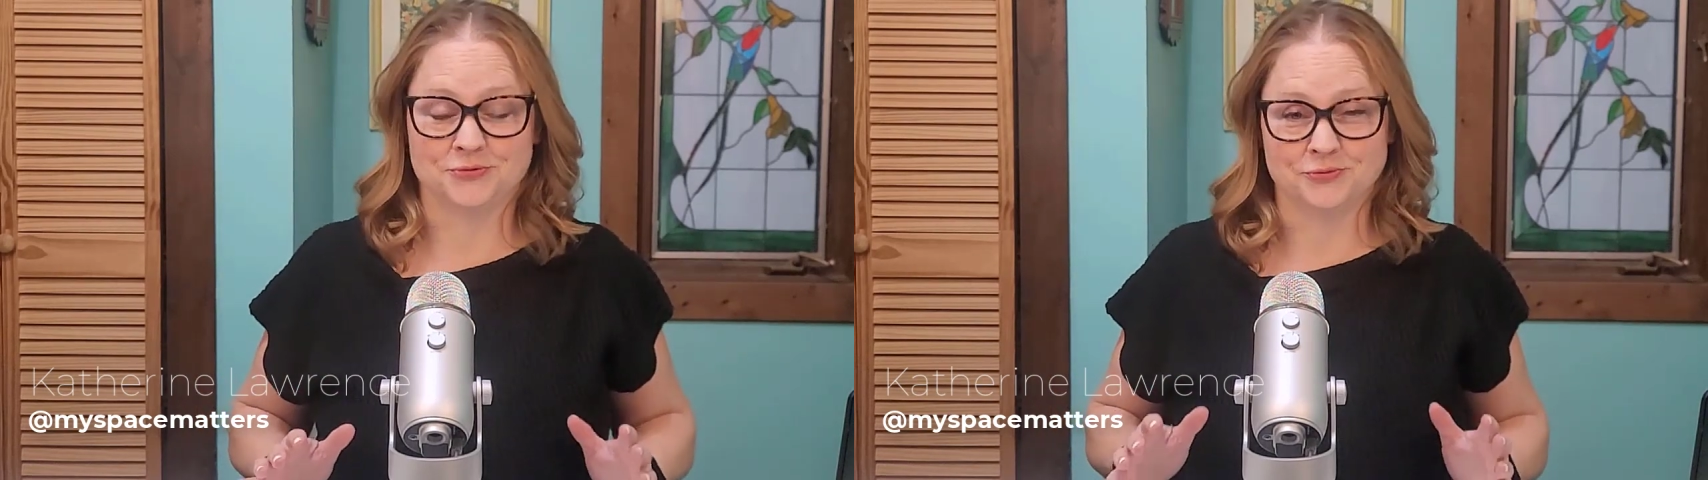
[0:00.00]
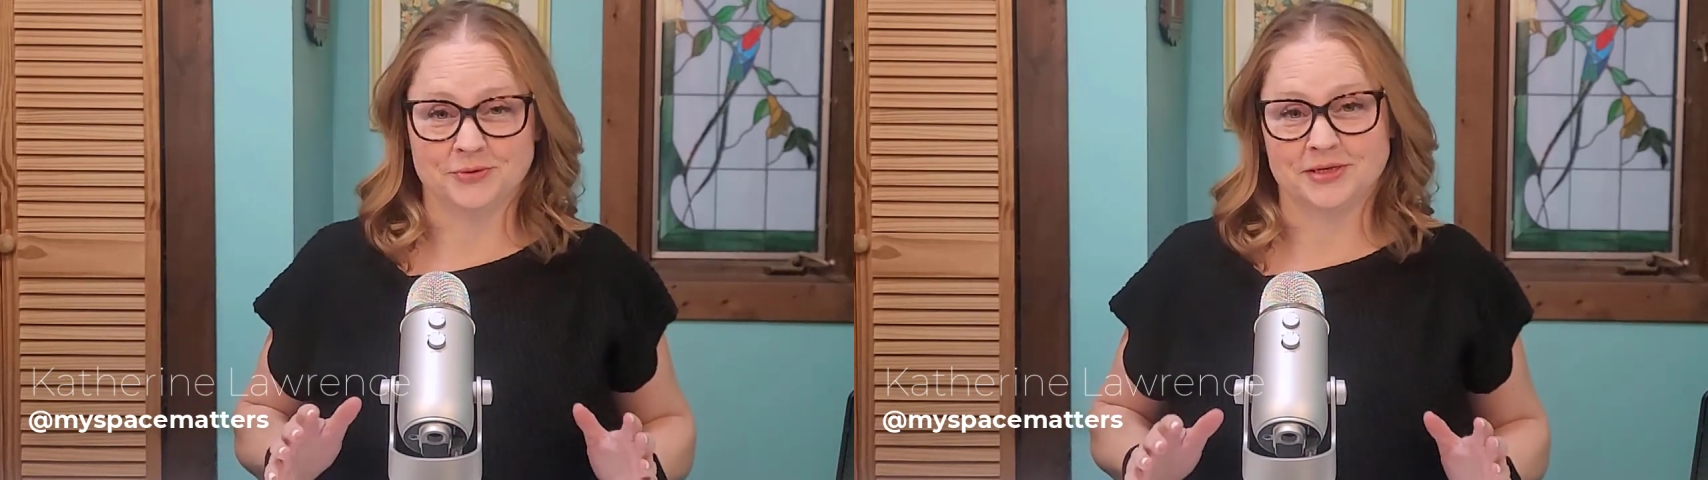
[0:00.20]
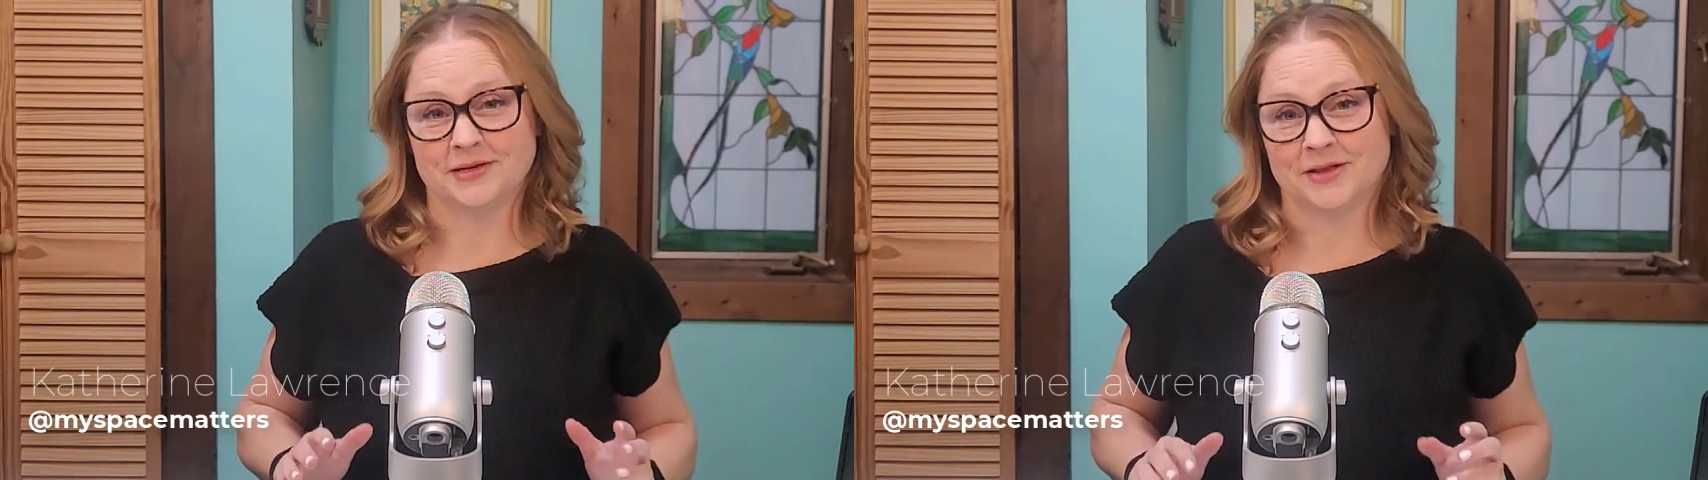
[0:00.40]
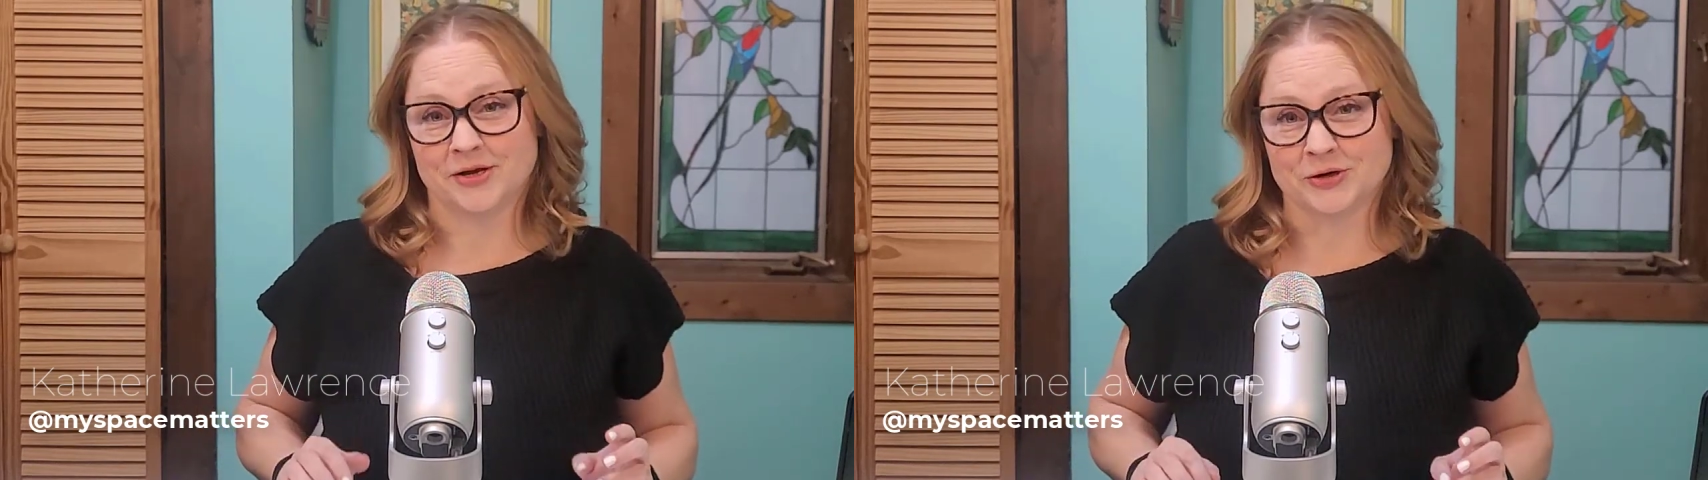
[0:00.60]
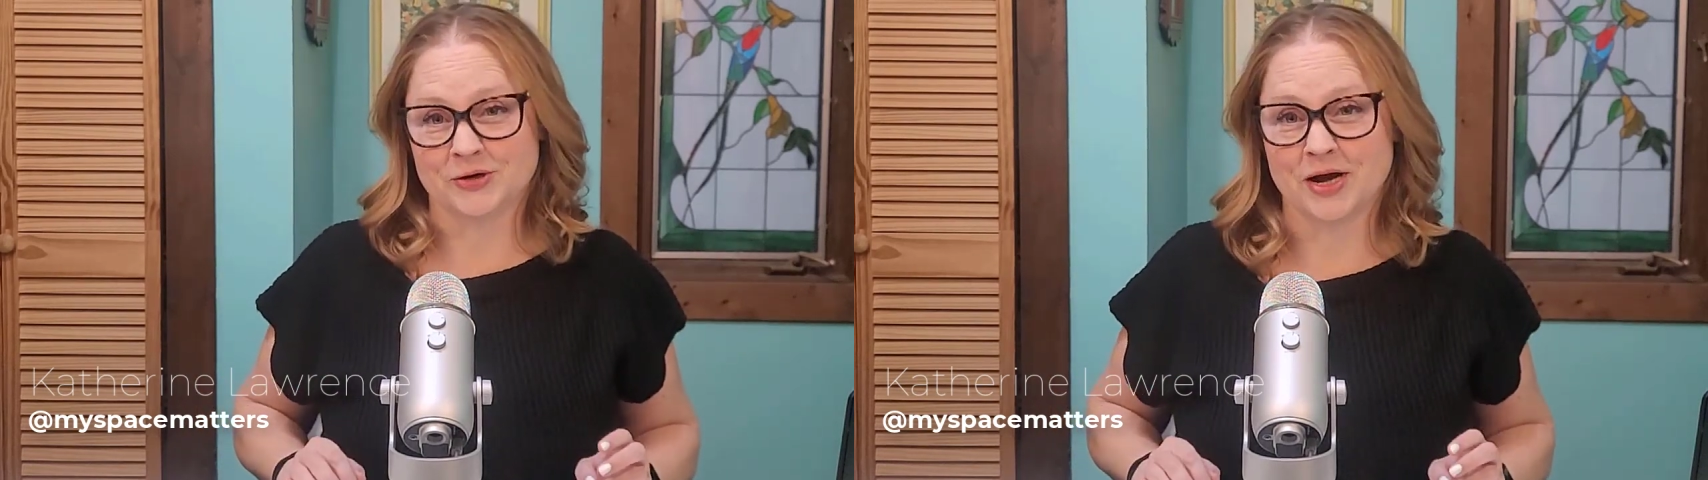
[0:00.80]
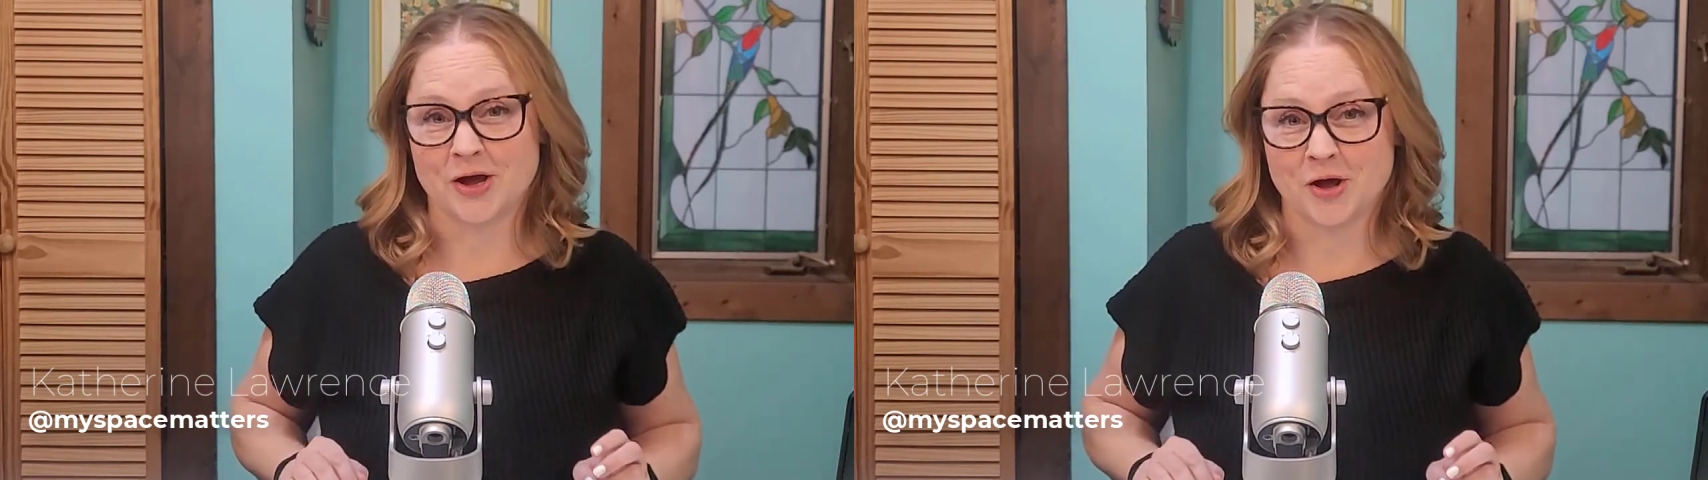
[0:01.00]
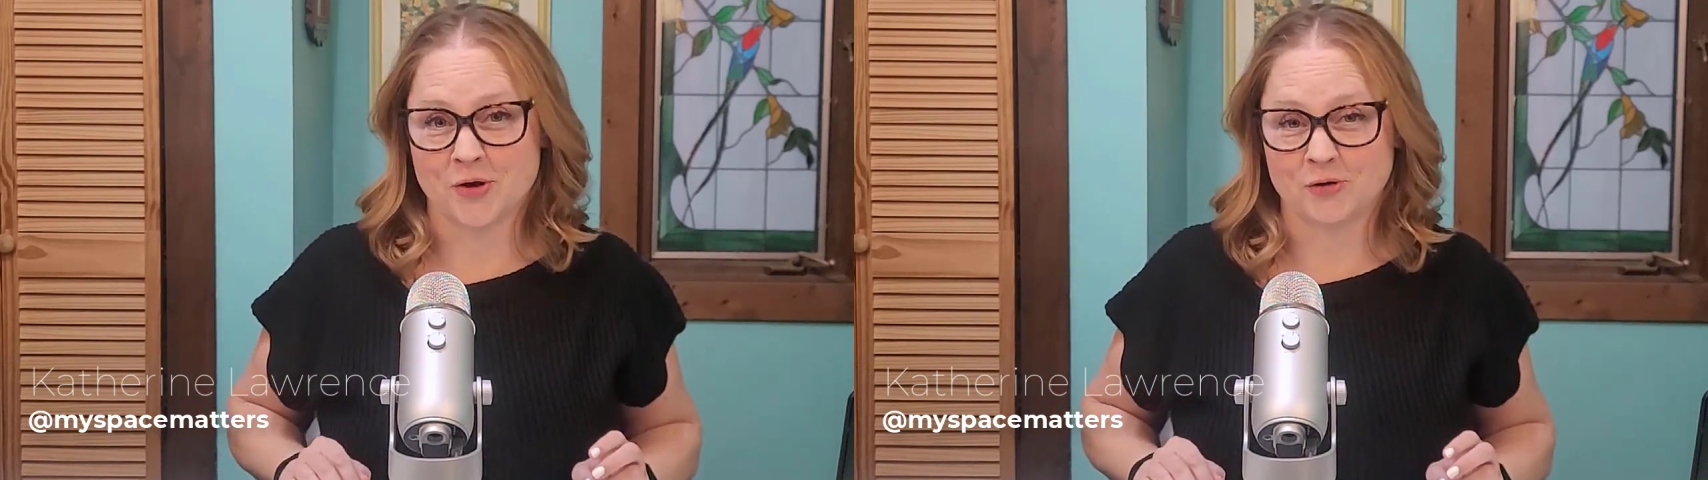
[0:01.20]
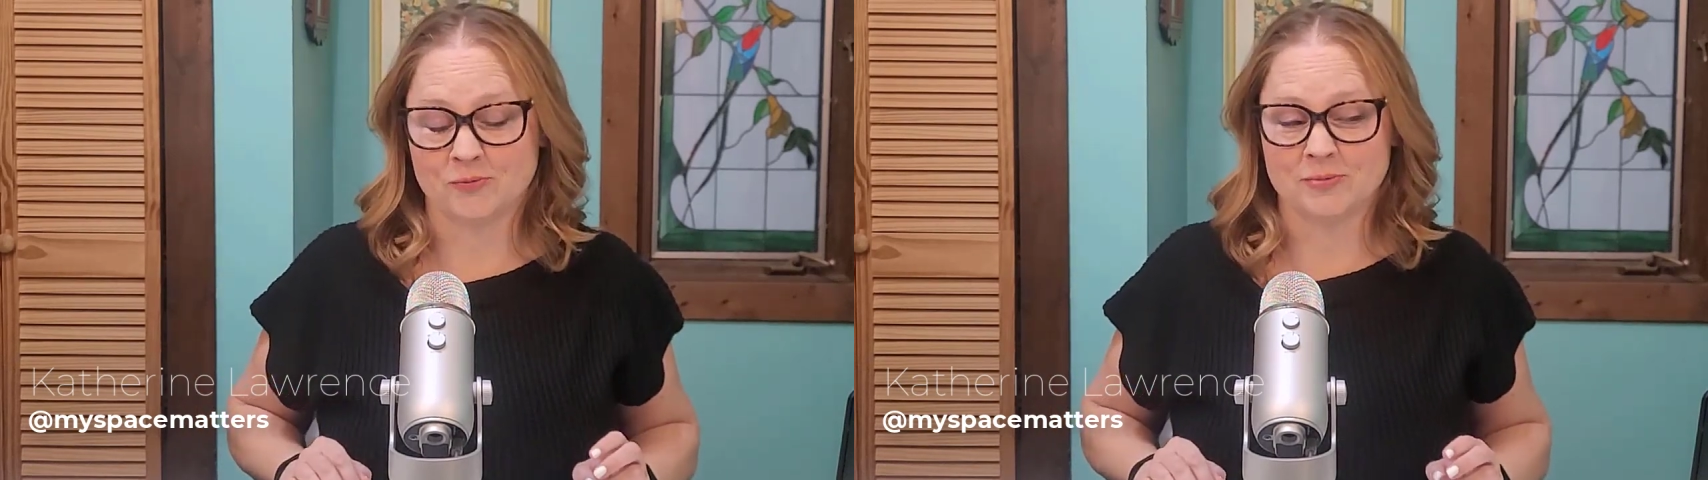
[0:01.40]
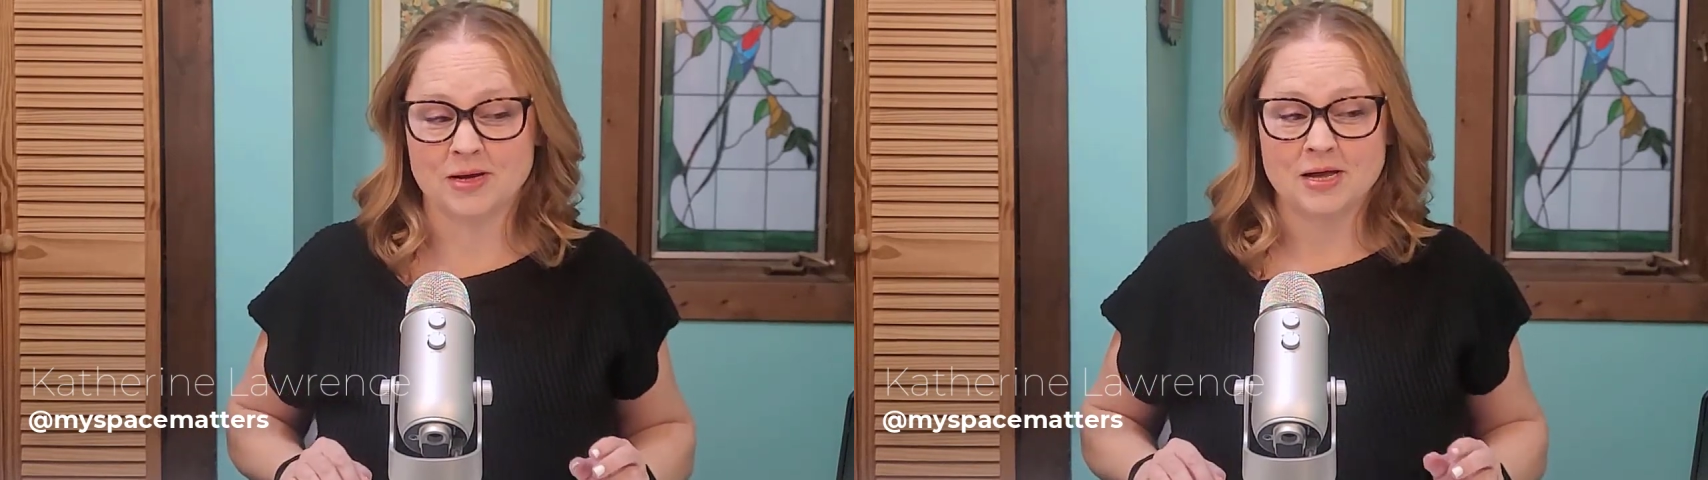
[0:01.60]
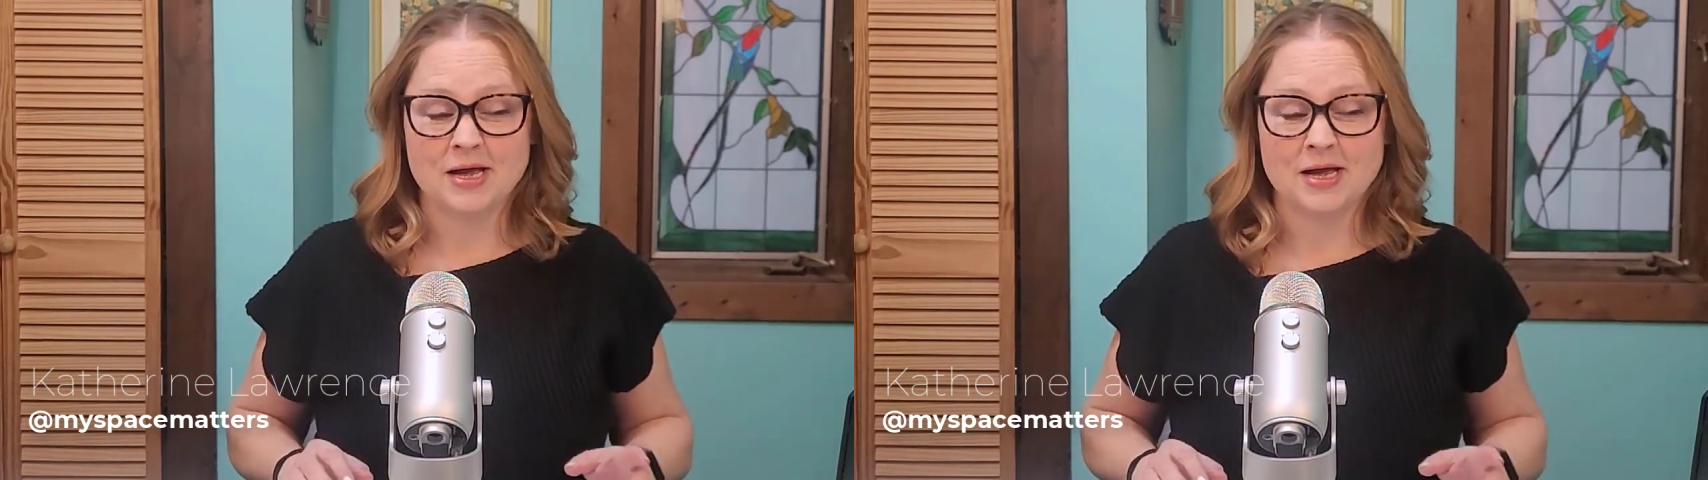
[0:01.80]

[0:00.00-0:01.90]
to declutter a home.